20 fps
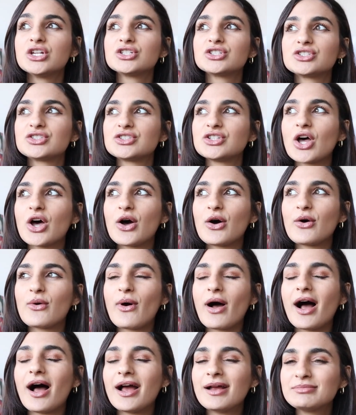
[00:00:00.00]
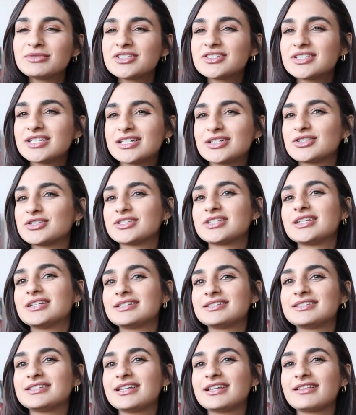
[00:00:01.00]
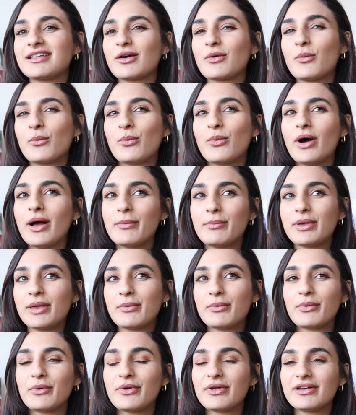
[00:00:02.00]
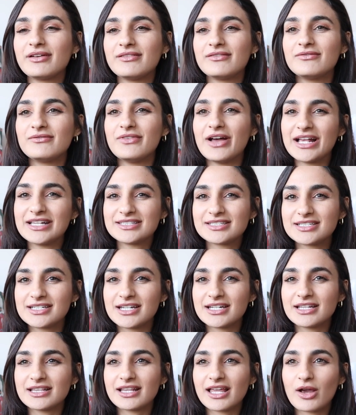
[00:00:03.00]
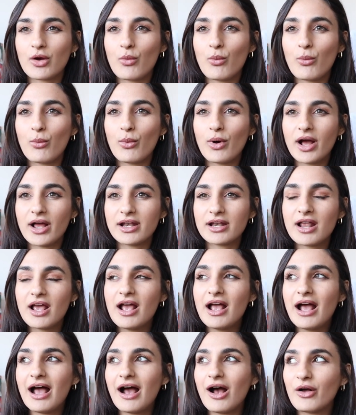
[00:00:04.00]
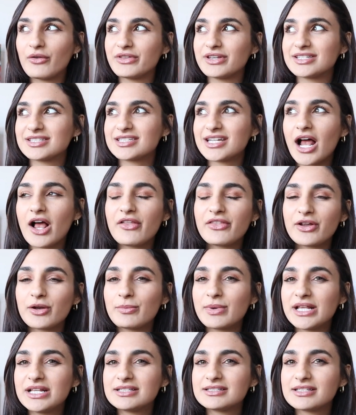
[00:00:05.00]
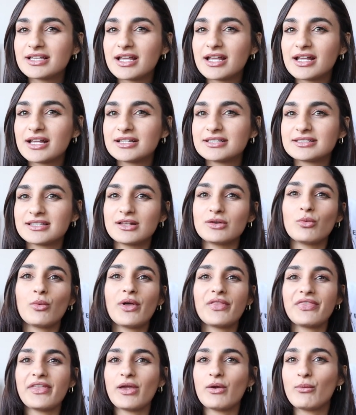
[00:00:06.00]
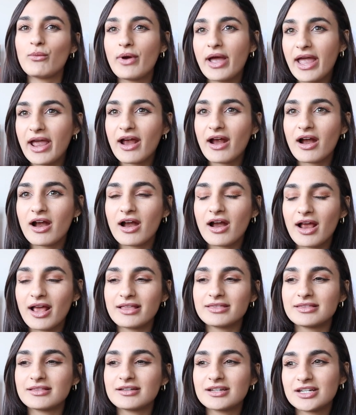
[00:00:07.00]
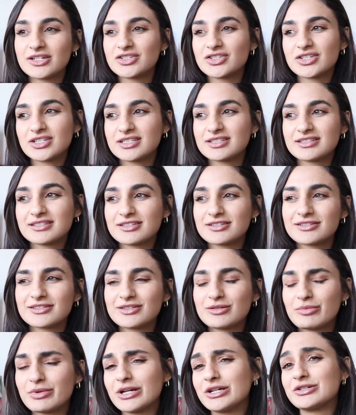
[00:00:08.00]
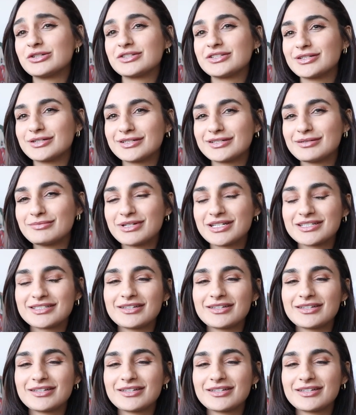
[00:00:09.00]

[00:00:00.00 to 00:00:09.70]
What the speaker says: So I'm just interested in seeing like what people invest in and like what, how they style their pieces and what they wear. And it's just super interesting to me.